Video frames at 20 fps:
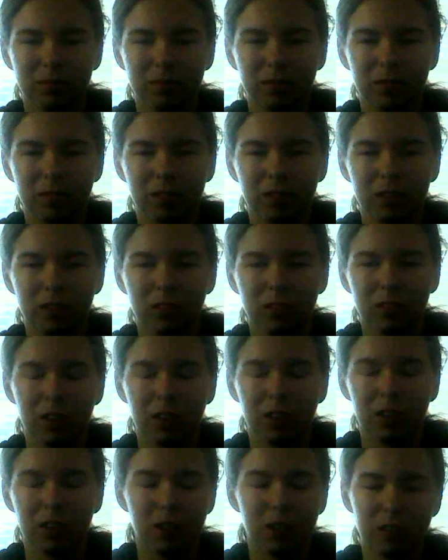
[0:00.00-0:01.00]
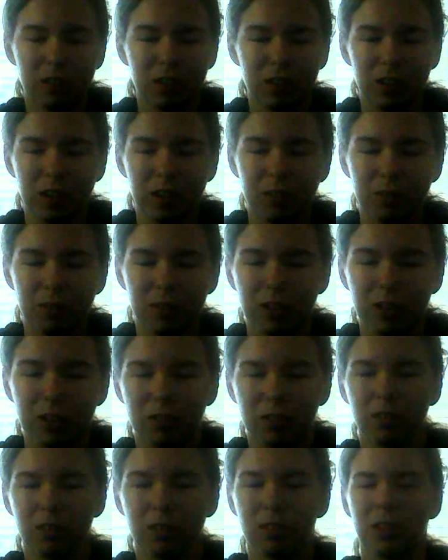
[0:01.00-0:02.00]
and I'd save the other thing
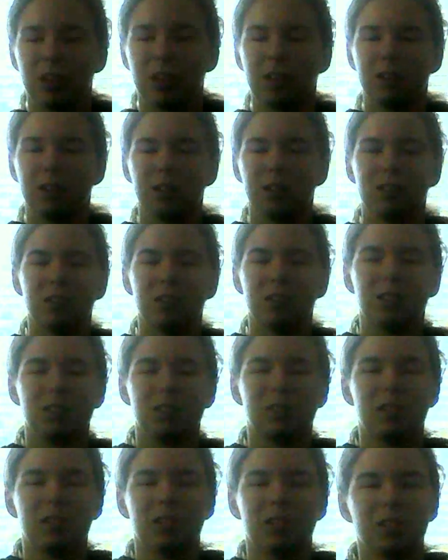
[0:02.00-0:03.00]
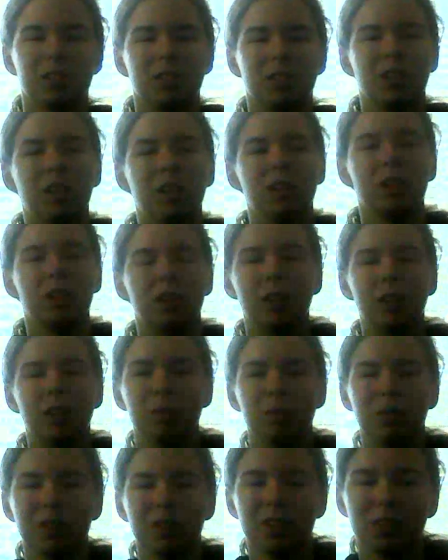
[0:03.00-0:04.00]
because it's kind of anyways,
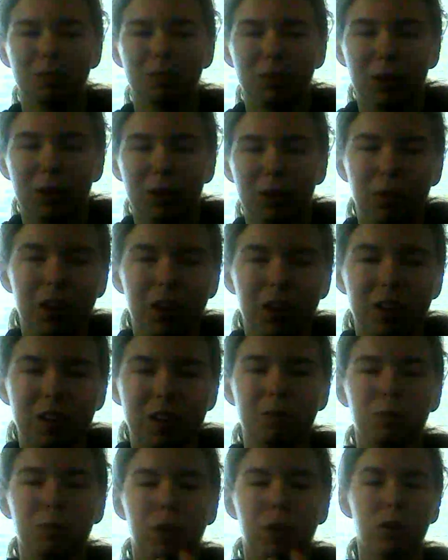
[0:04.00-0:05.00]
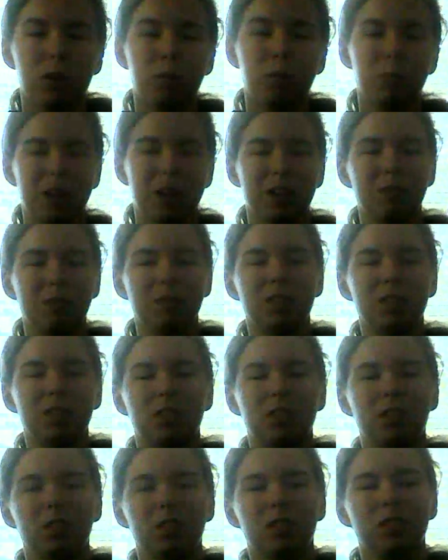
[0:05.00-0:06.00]
my body, my whole body was
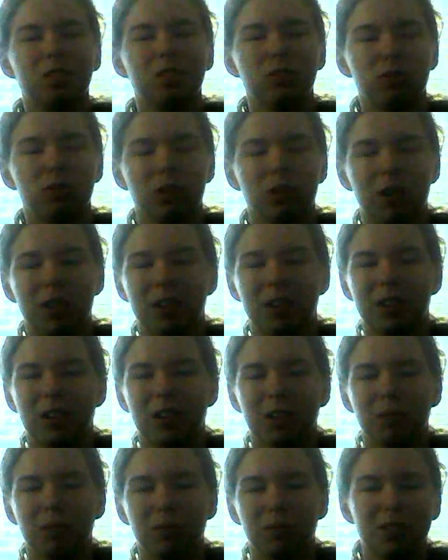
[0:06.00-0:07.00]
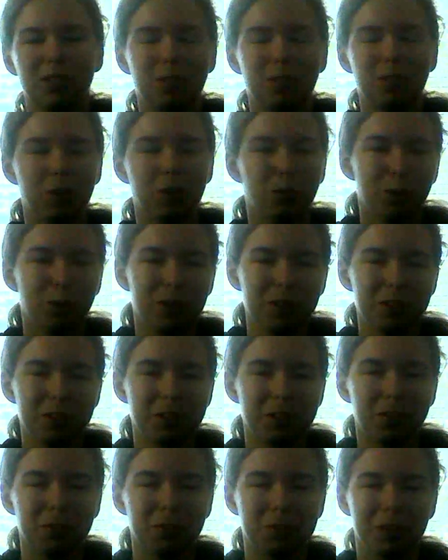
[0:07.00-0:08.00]
shake. I wouldn't know what's going
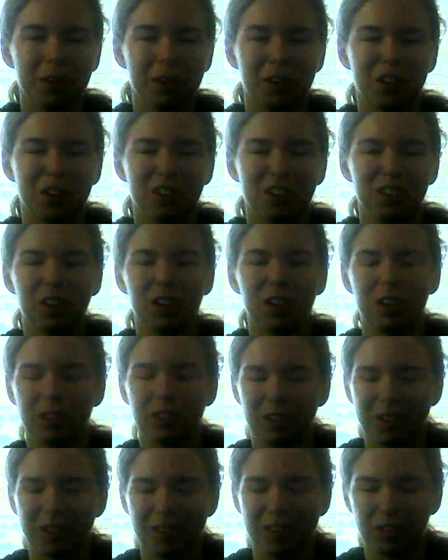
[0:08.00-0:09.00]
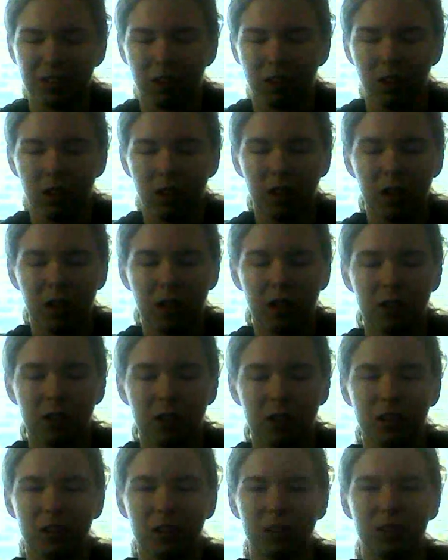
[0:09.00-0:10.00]
on. And then
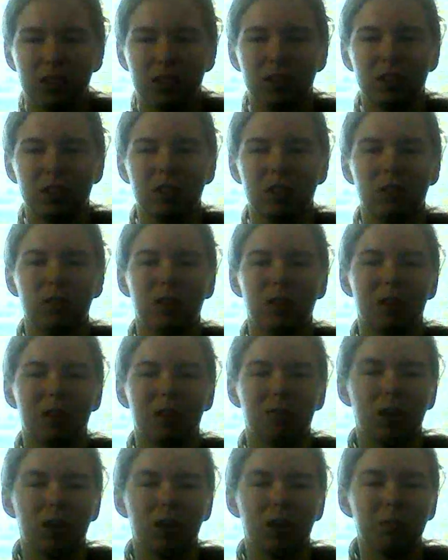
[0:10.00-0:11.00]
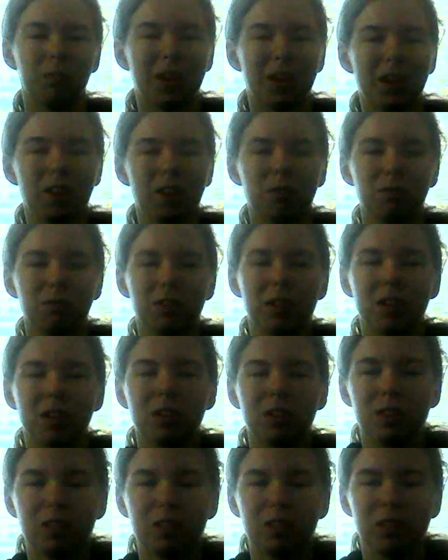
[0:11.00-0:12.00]
I come out of it. I
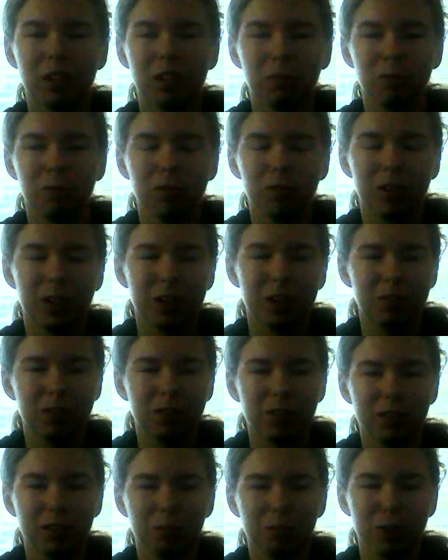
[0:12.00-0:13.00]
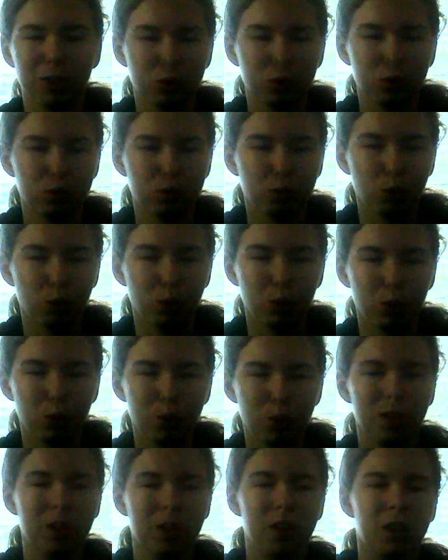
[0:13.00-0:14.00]
would have to miss school.
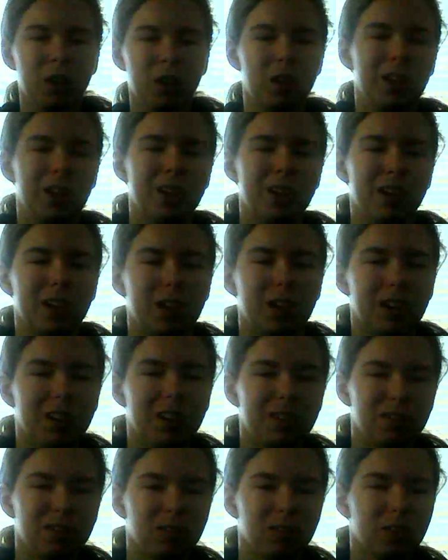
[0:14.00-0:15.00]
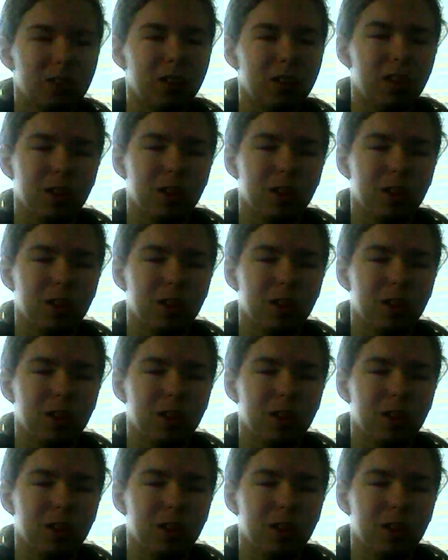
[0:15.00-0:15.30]
And, um,